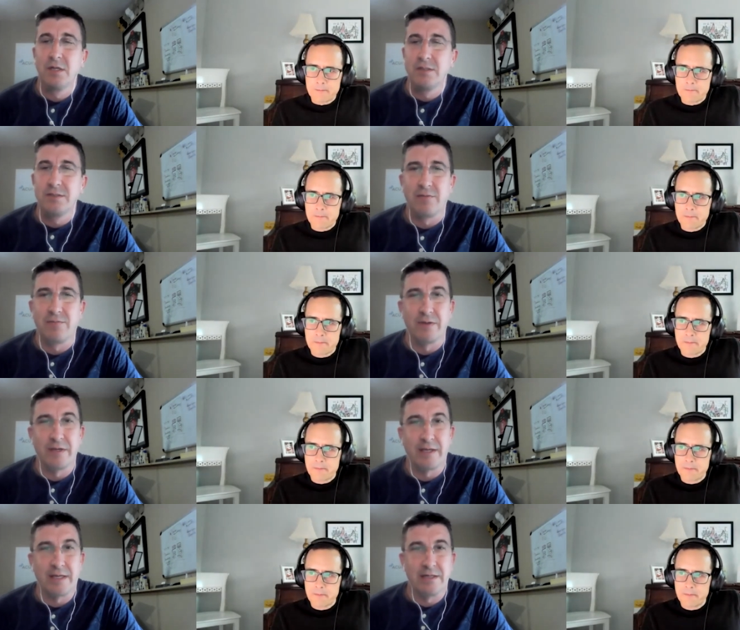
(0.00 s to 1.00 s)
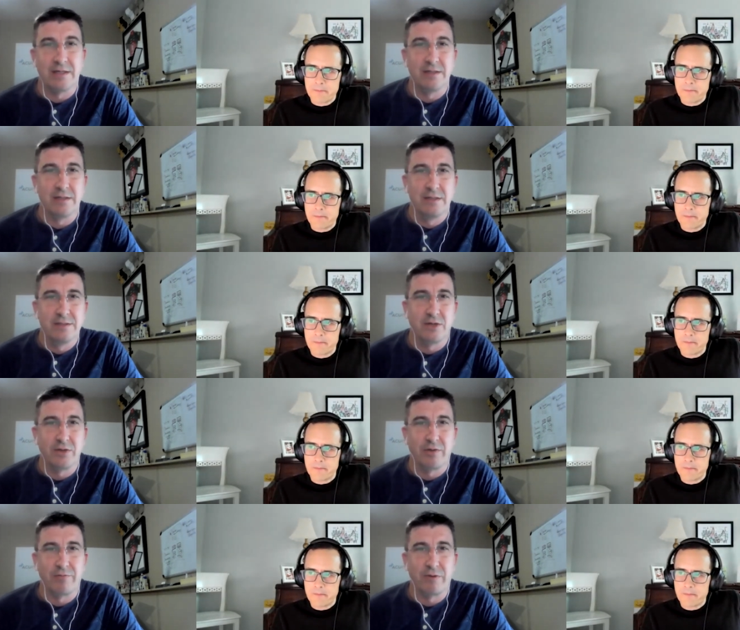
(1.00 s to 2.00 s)
Speaker 1: Definitely uh, tell
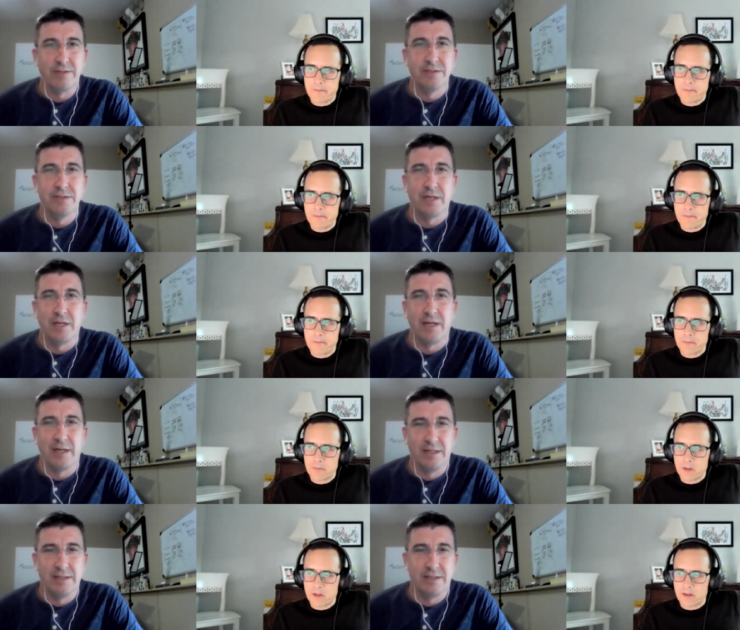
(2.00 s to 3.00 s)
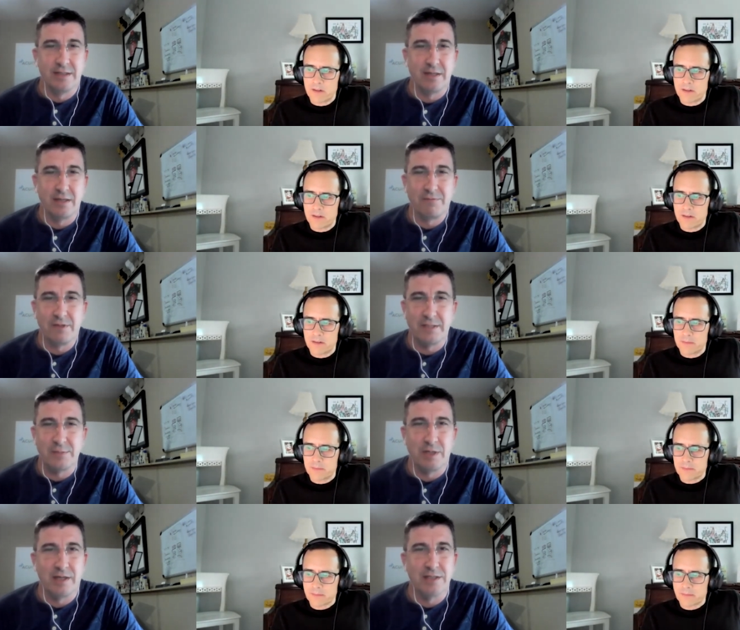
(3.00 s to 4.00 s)
your friends, and uh, if you'd like to
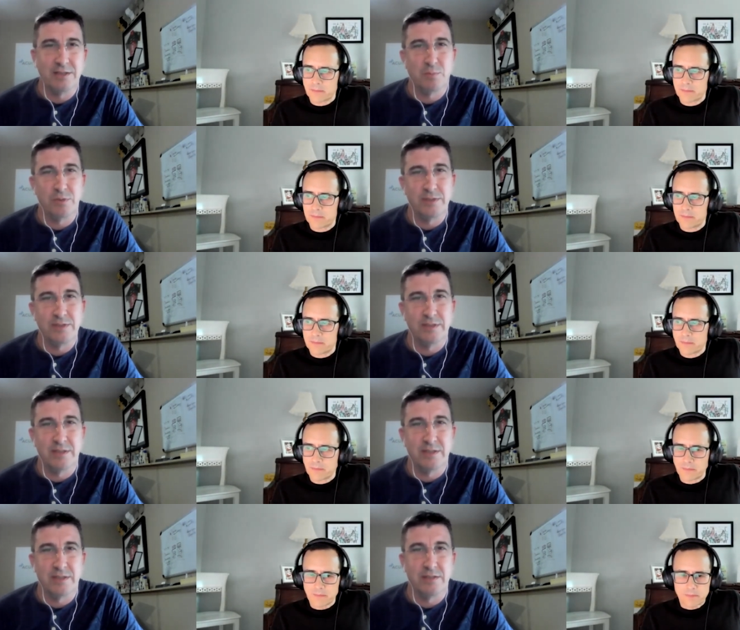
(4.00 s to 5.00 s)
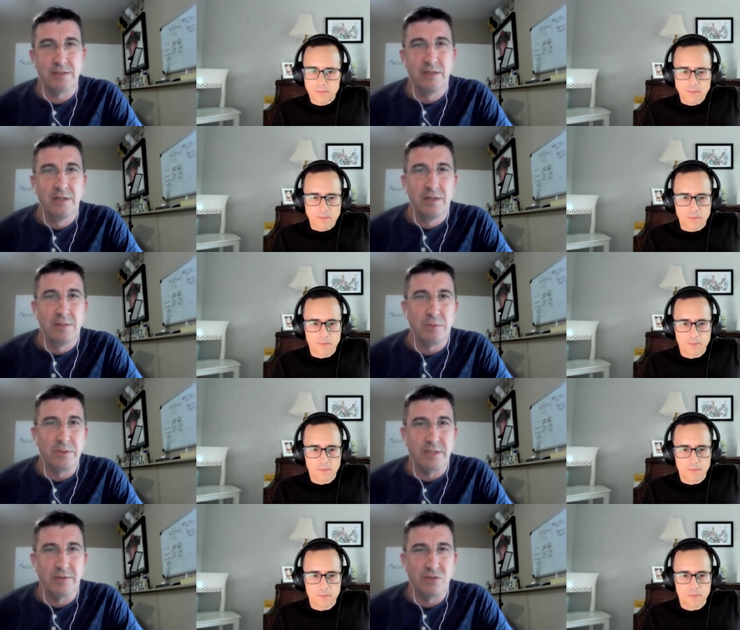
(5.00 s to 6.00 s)
be a guest, please. Uh,
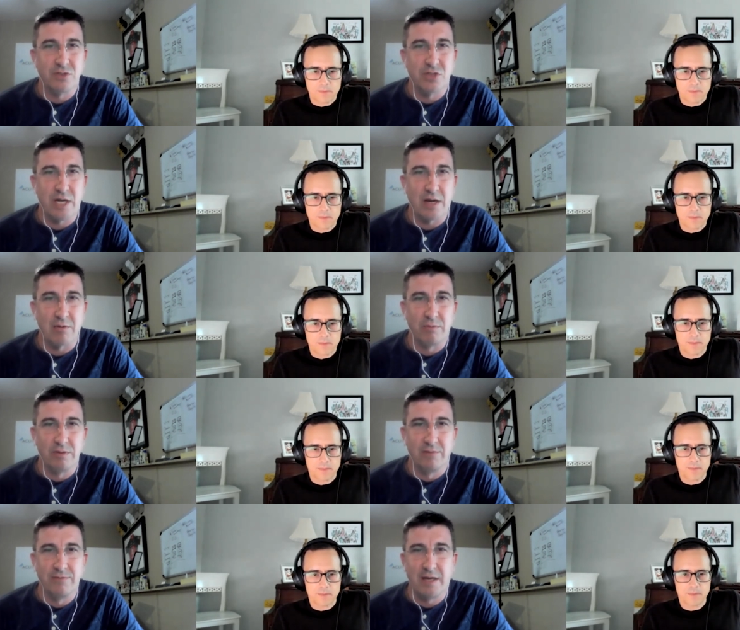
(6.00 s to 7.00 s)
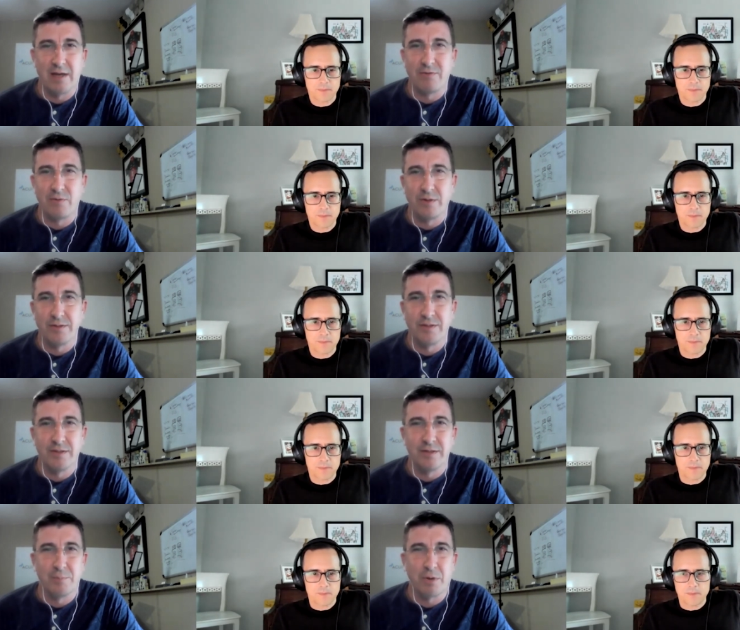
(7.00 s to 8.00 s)
please give us a shout. We'd love to have you on
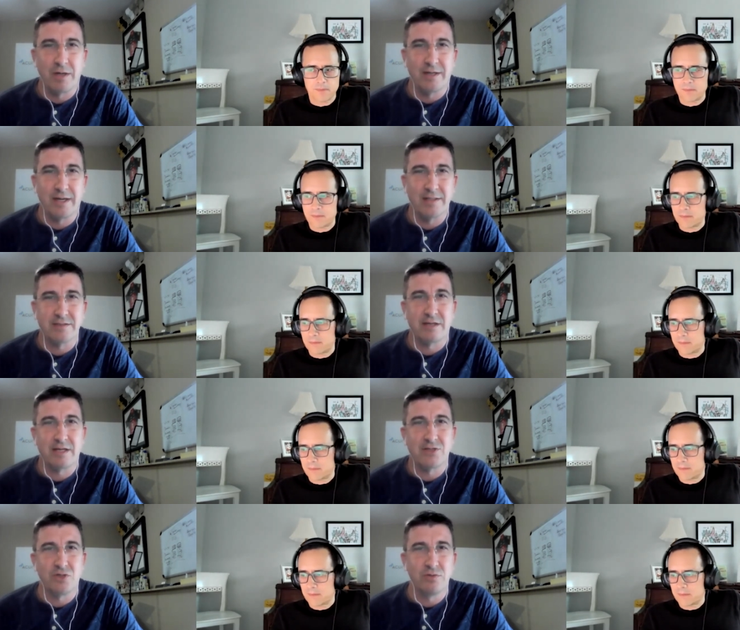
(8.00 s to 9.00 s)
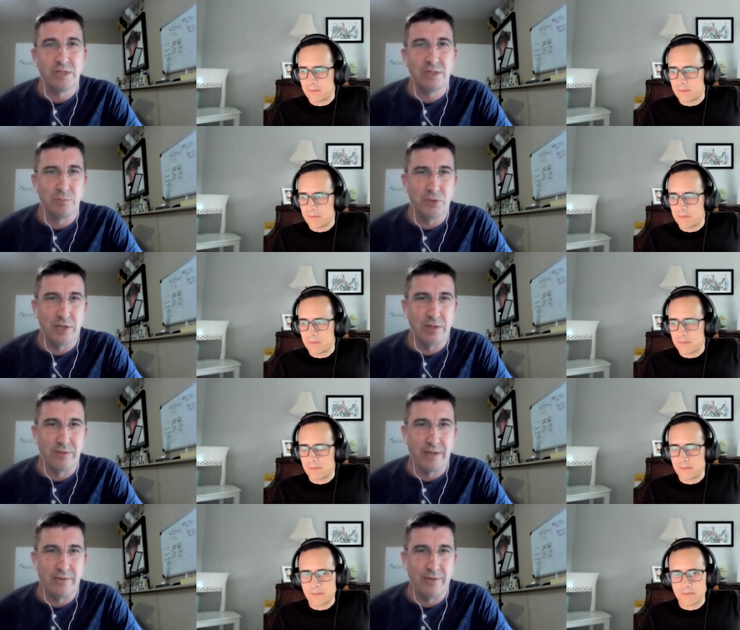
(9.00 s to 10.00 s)
the podcast slash YouTube channel
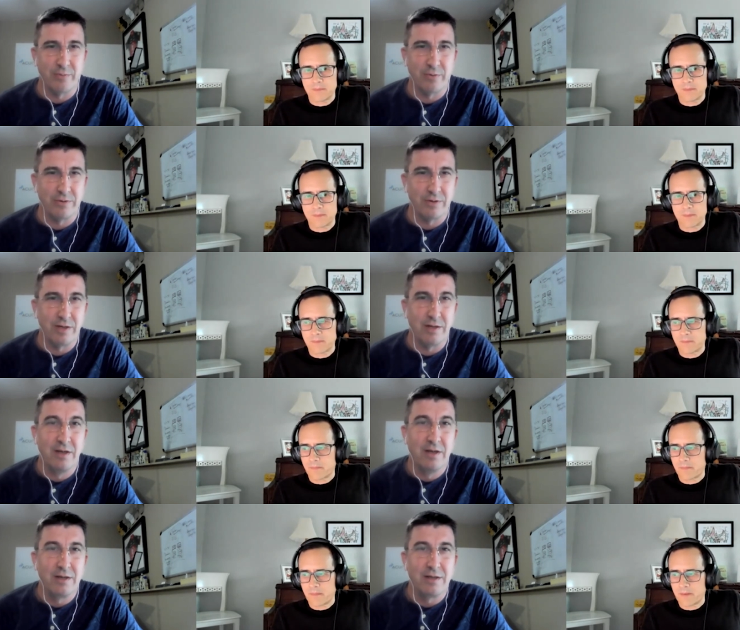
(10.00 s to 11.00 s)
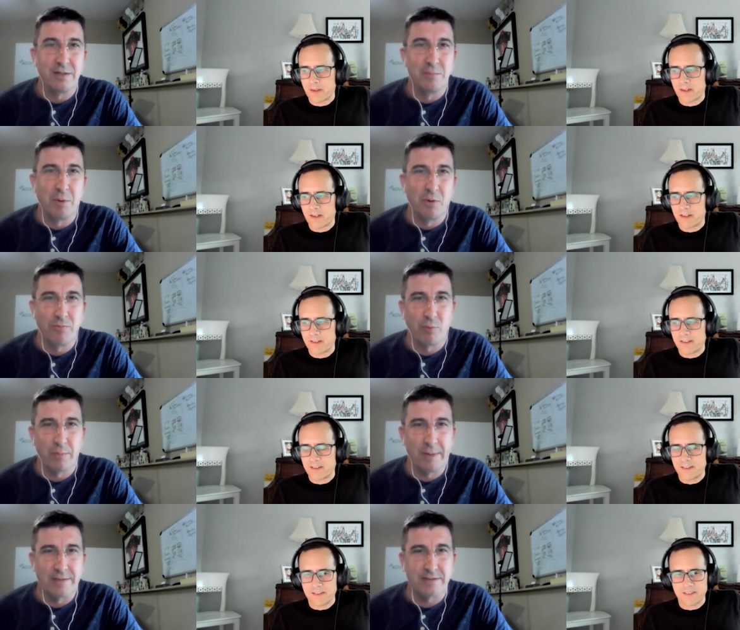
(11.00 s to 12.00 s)
now that we're uh, in both
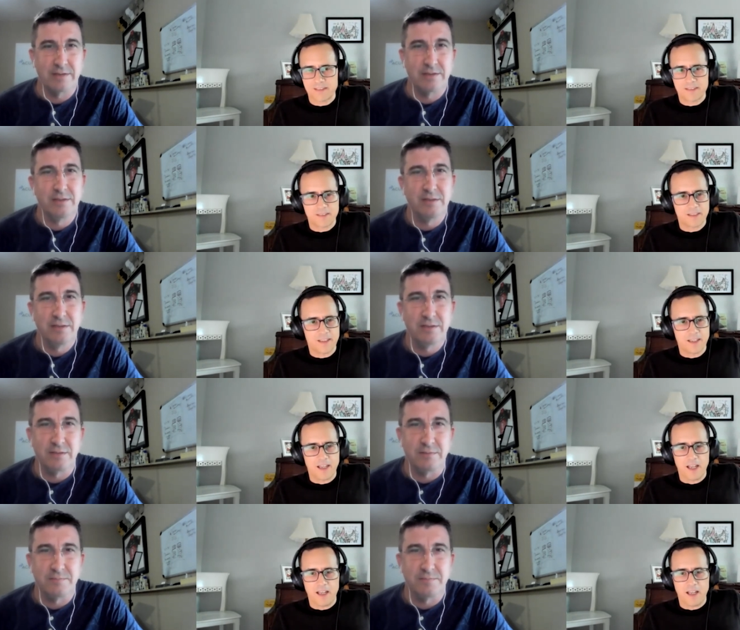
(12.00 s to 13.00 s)
formats. So,